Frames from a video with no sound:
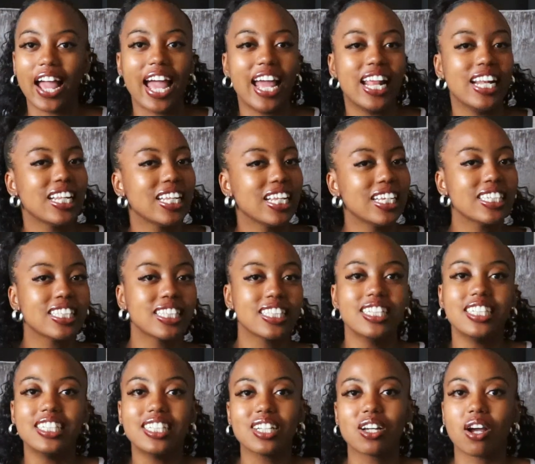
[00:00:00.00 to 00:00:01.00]
and there's
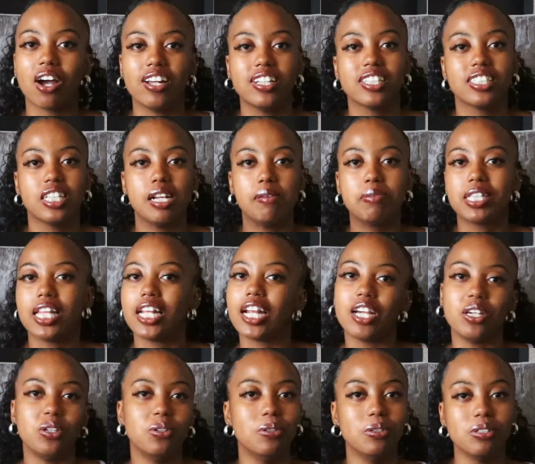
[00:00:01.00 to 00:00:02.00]
still concepts that
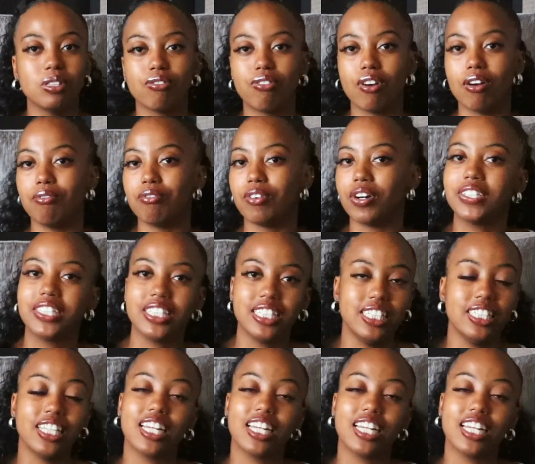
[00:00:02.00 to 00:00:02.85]
I use from varsity